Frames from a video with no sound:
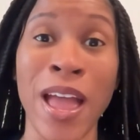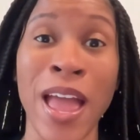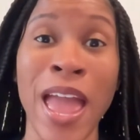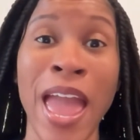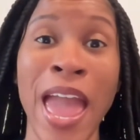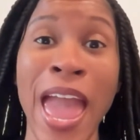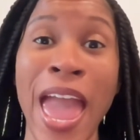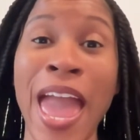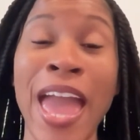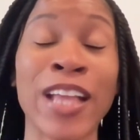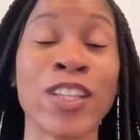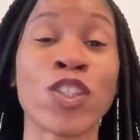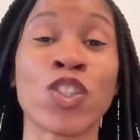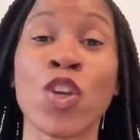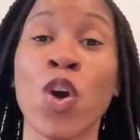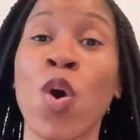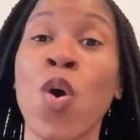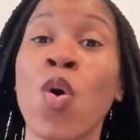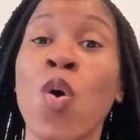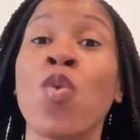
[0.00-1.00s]
And
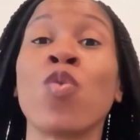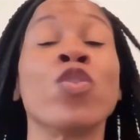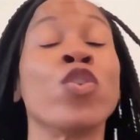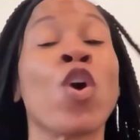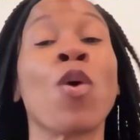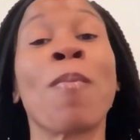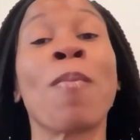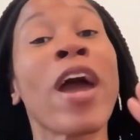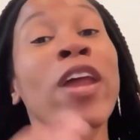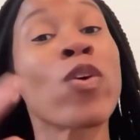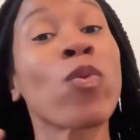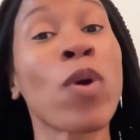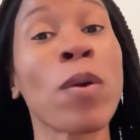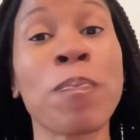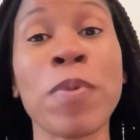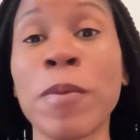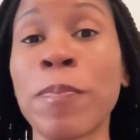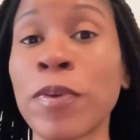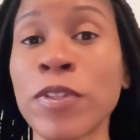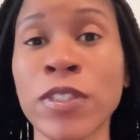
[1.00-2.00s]
so no matter what
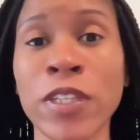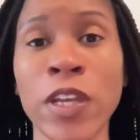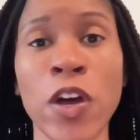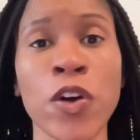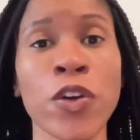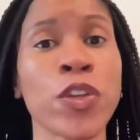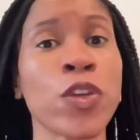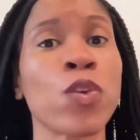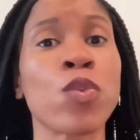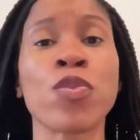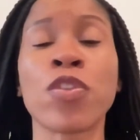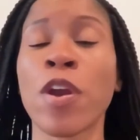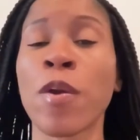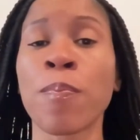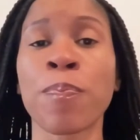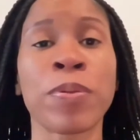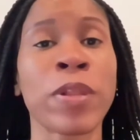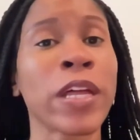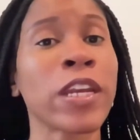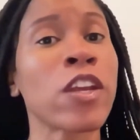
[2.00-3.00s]
people tell you, there are
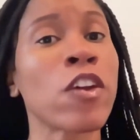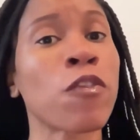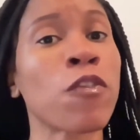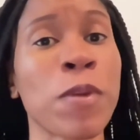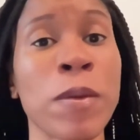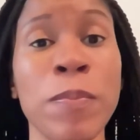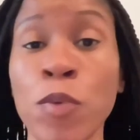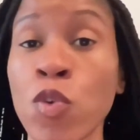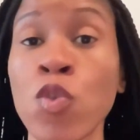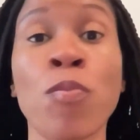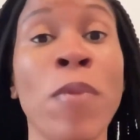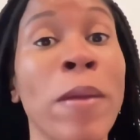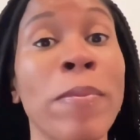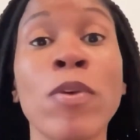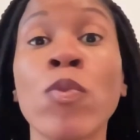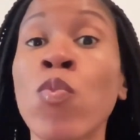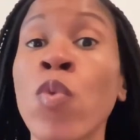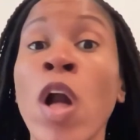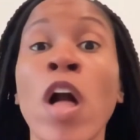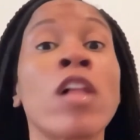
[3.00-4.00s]
plenty of people who may be
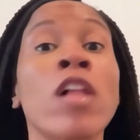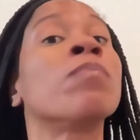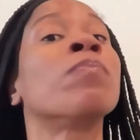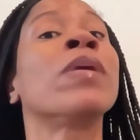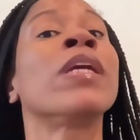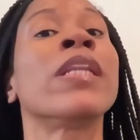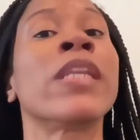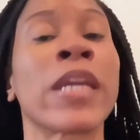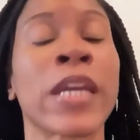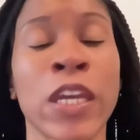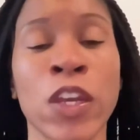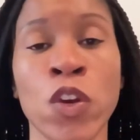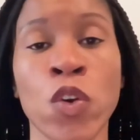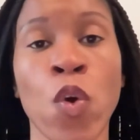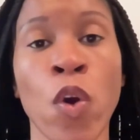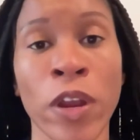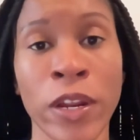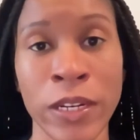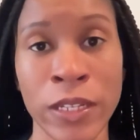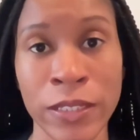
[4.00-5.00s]
well-meaning in an
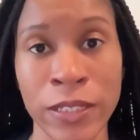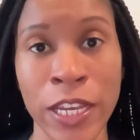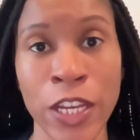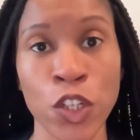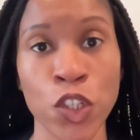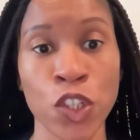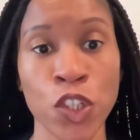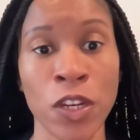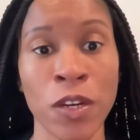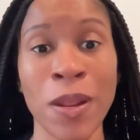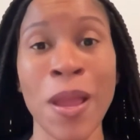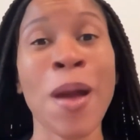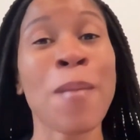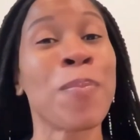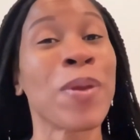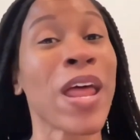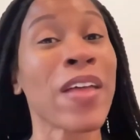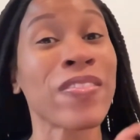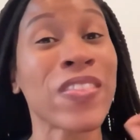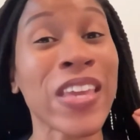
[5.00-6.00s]
organization, but
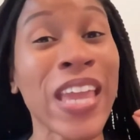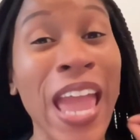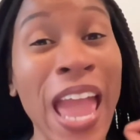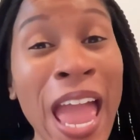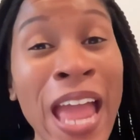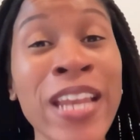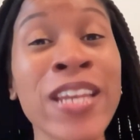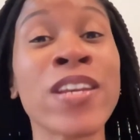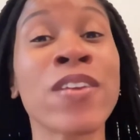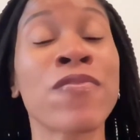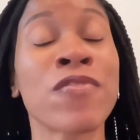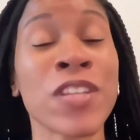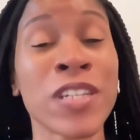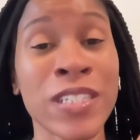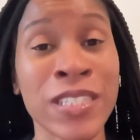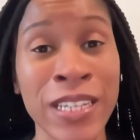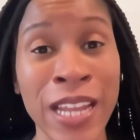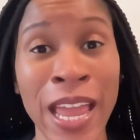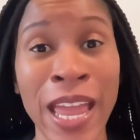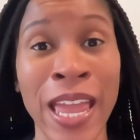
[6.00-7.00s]
at the end of the
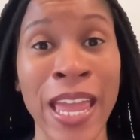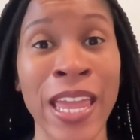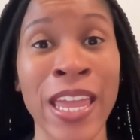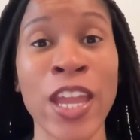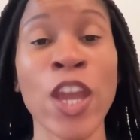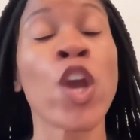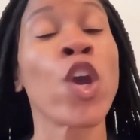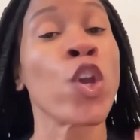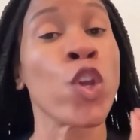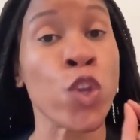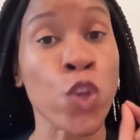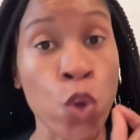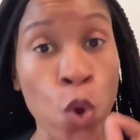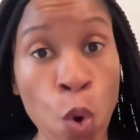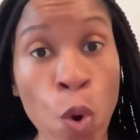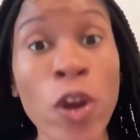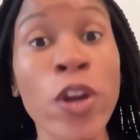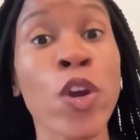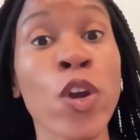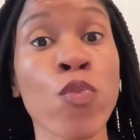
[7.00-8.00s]
day, your
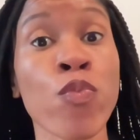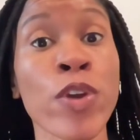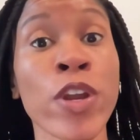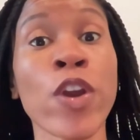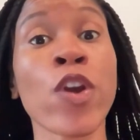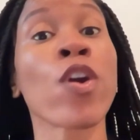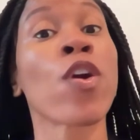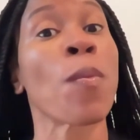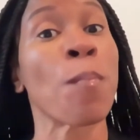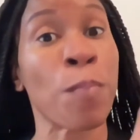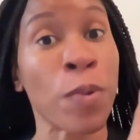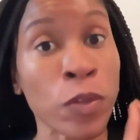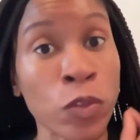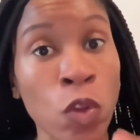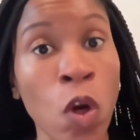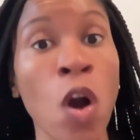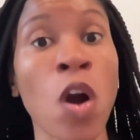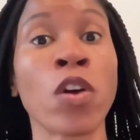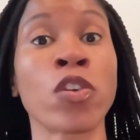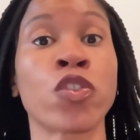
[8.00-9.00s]
career
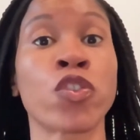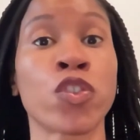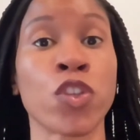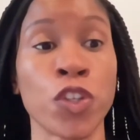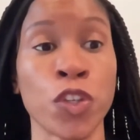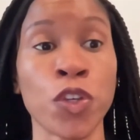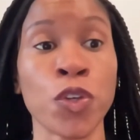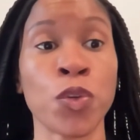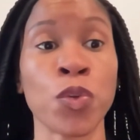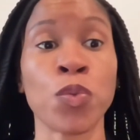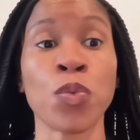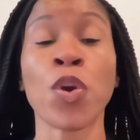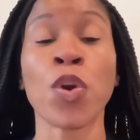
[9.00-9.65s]
belongs to you.